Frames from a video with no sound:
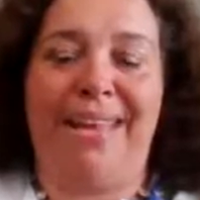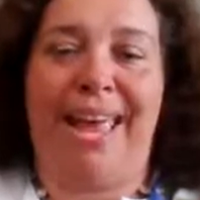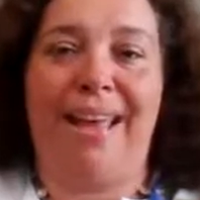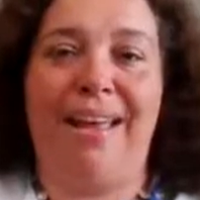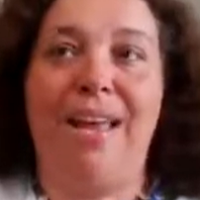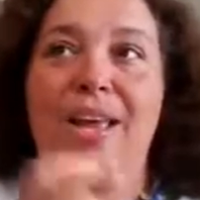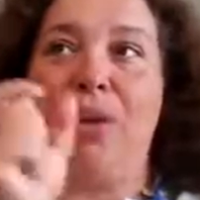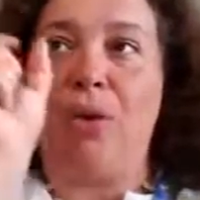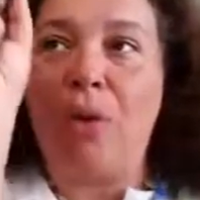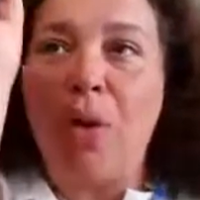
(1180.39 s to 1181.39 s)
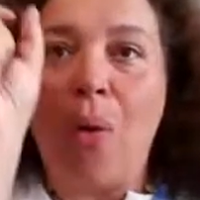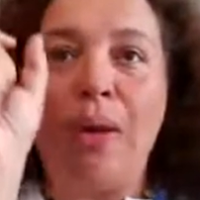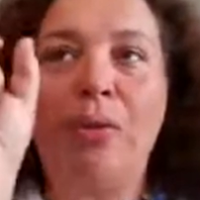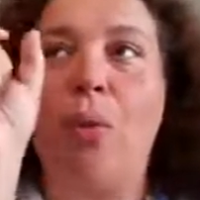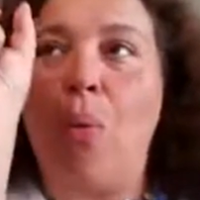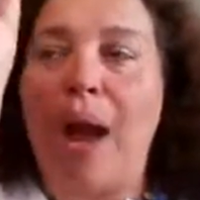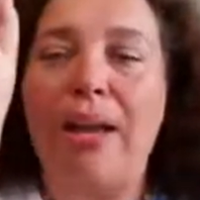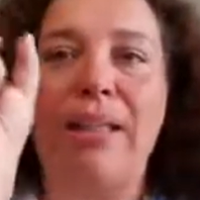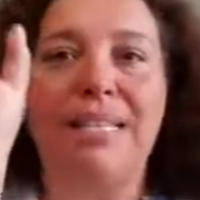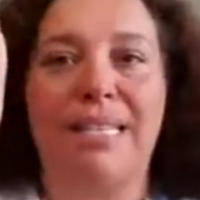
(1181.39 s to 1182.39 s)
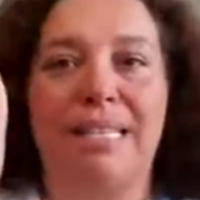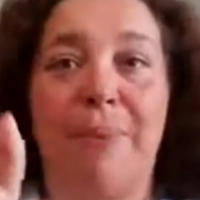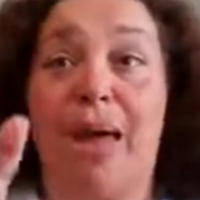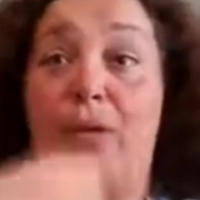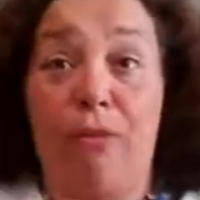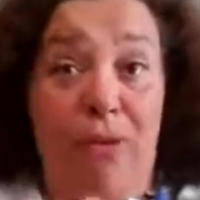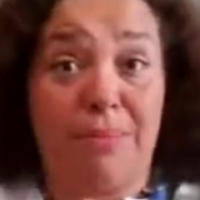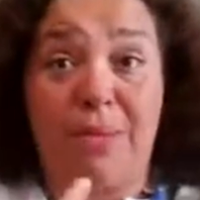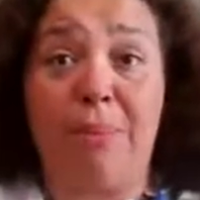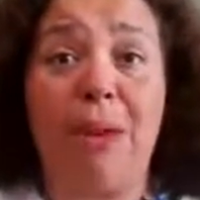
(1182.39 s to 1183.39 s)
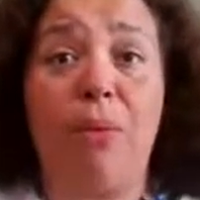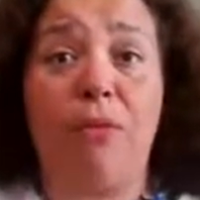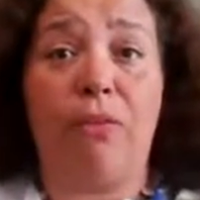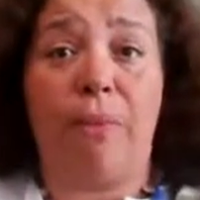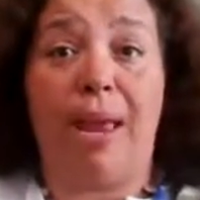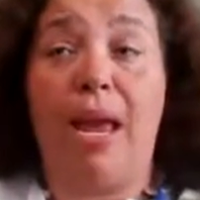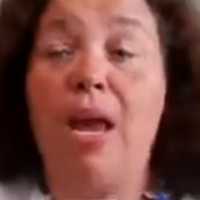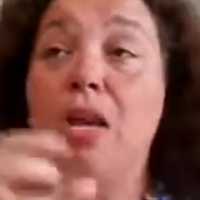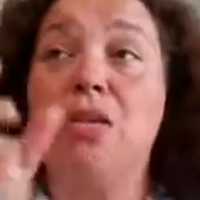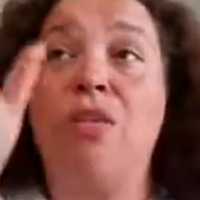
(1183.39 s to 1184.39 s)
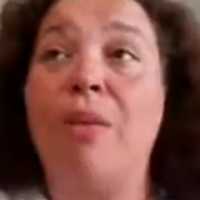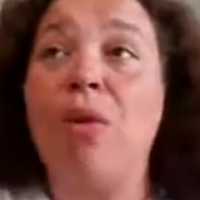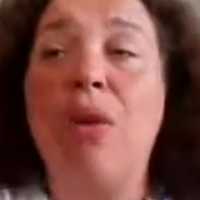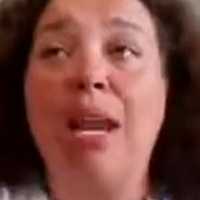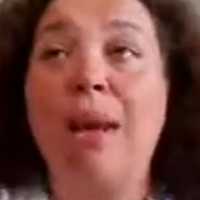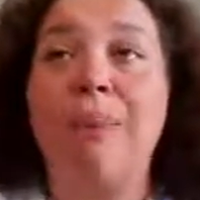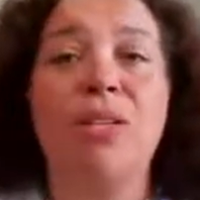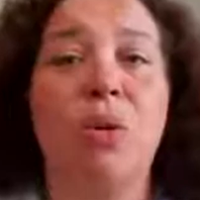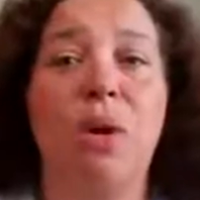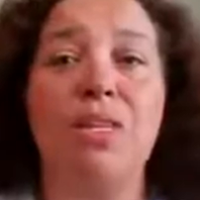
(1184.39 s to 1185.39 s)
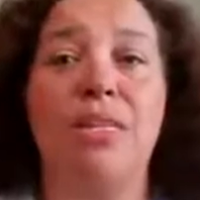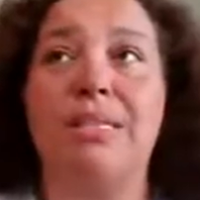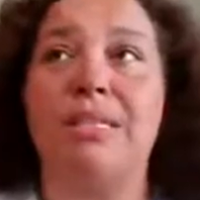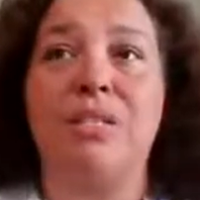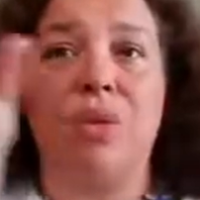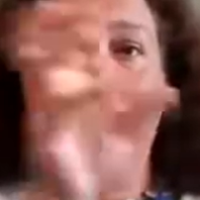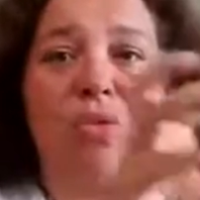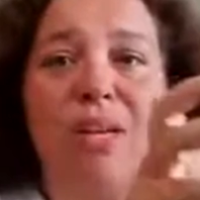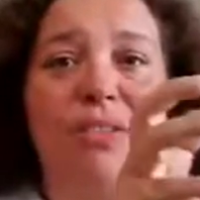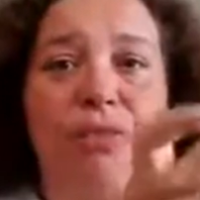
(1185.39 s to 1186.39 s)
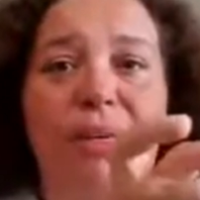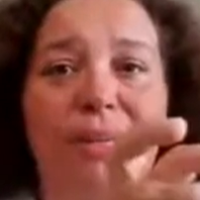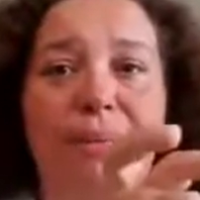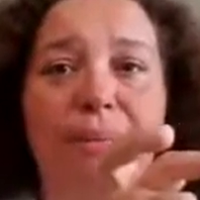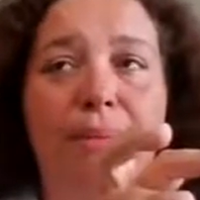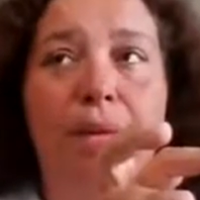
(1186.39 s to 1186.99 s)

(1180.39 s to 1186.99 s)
Okay, you're going through, why do these things matter? Freedom's a big one for me. So if I'm creating a bunch of questions that don't address freedom,